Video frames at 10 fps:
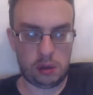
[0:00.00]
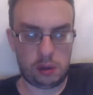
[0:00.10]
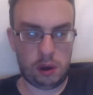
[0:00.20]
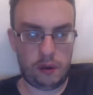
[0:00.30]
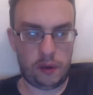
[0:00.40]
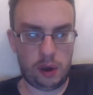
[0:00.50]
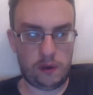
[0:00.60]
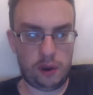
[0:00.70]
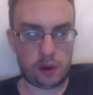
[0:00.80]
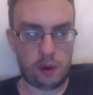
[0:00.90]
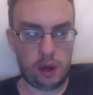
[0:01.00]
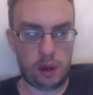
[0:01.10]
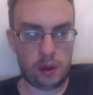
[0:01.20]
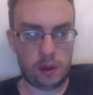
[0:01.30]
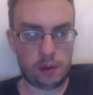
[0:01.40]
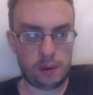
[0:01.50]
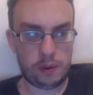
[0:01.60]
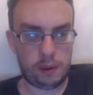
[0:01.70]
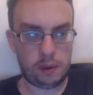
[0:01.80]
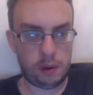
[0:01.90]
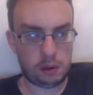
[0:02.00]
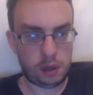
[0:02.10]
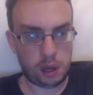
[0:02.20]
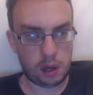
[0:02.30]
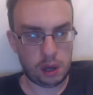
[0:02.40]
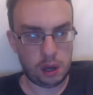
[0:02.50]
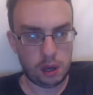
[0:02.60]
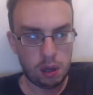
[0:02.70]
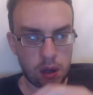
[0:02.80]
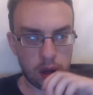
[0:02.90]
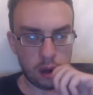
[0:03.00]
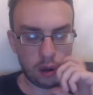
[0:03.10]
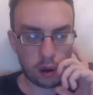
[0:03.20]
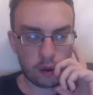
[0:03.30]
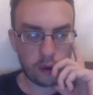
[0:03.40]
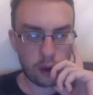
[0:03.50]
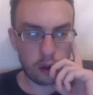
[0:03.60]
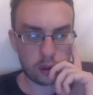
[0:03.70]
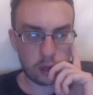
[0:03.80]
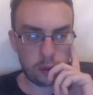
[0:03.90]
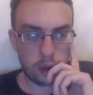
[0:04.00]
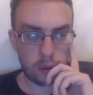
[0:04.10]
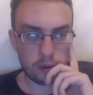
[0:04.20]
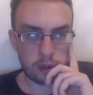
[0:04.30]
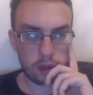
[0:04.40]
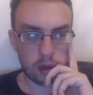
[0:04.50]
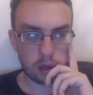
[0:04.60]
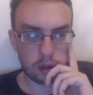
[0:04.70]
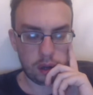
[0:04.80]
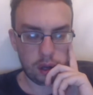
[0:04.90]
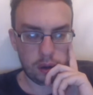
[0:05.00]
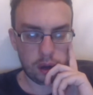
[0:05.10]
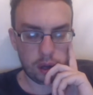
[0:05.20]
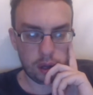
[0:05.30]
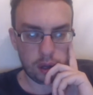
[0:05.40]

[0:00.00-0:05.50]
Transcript: So I figured for a quid, I'll take a look for it. Looks like people have searched for it anyway.